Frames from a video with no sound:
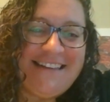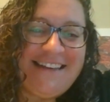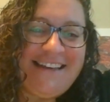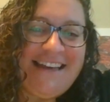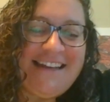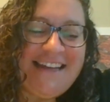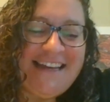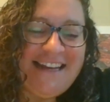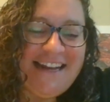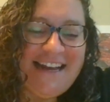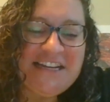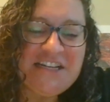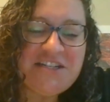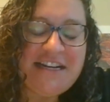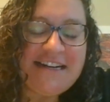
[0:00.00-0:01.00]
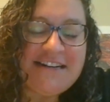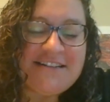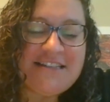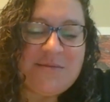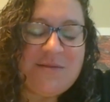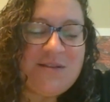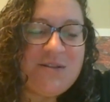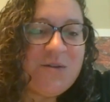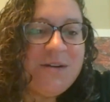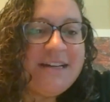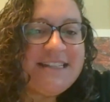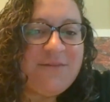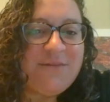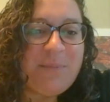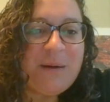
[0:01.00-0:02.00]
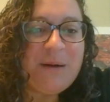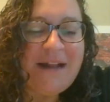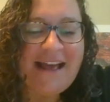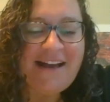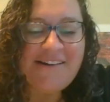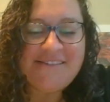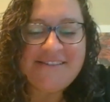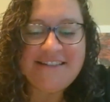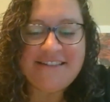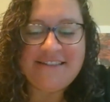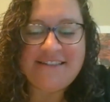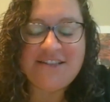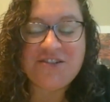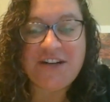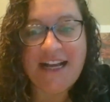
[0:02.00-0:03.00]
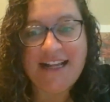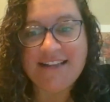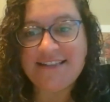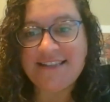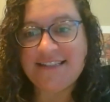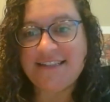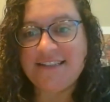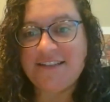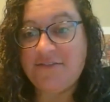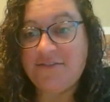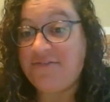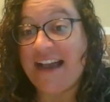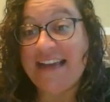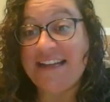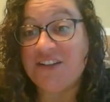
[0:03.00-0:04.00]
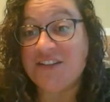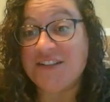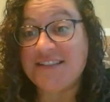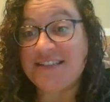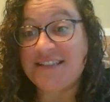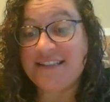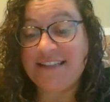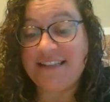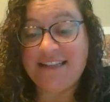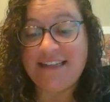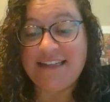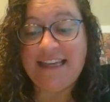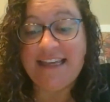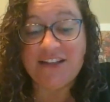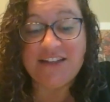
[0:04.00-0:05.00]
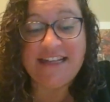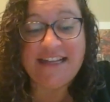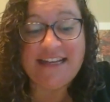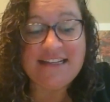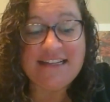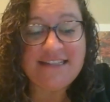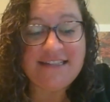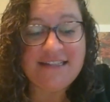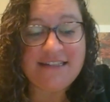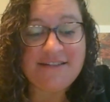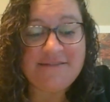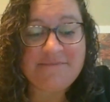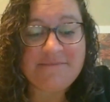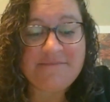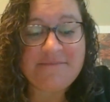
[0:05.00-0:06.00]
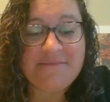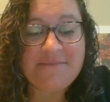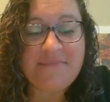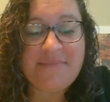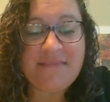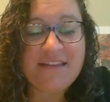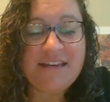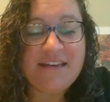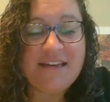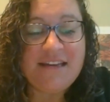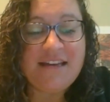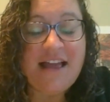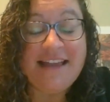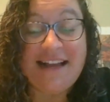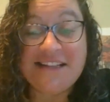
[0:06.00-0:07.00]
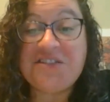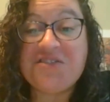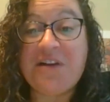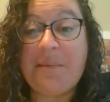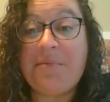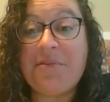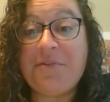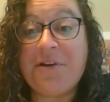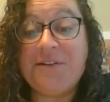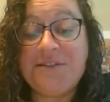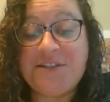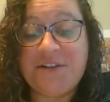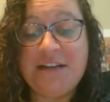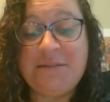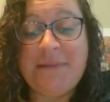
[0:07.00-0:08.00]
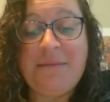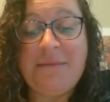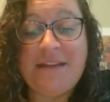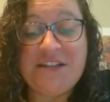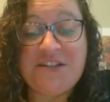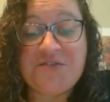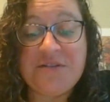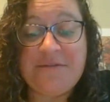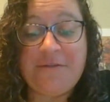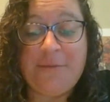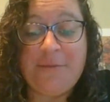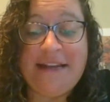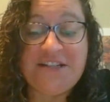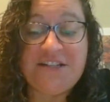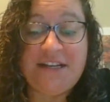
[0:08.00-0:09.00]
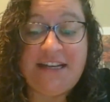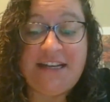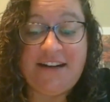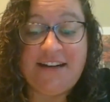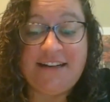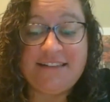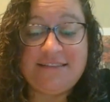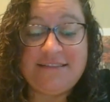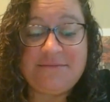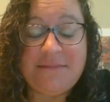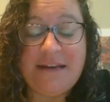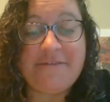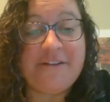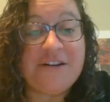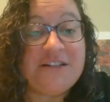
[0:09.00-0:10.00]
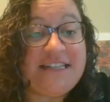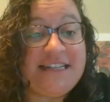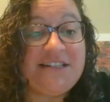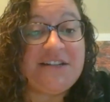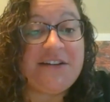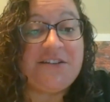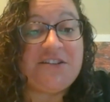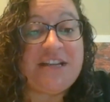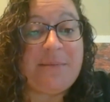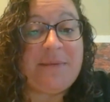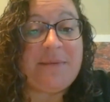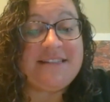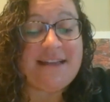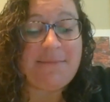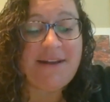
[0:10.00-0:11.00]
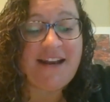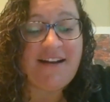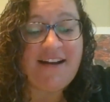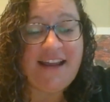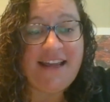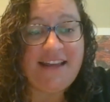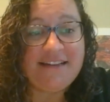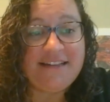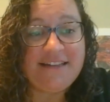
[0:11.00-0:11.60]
In it, I share some stories of burnout, stress, finals, illness. I got strep throat during my ministry formation year, my first internship in seminary.